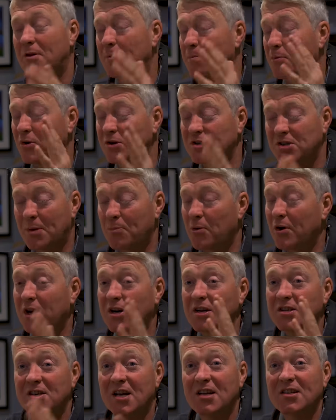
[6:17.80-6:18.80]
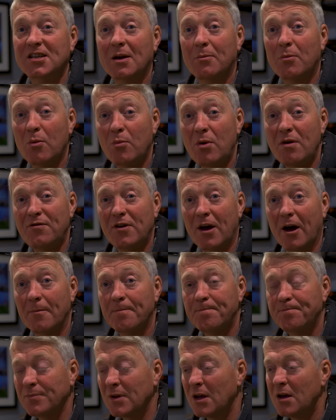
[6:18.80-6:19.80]
The boys said, we're going to send someone with you.
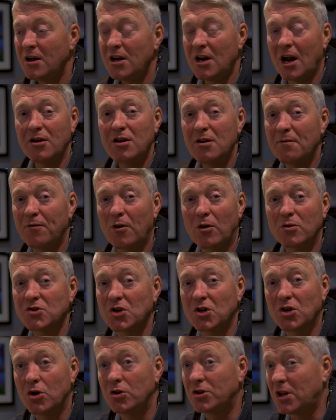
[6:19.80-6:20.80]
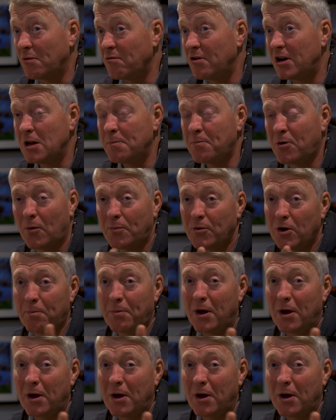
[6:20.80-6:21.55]
You know, your vlogs are good. They're really popular.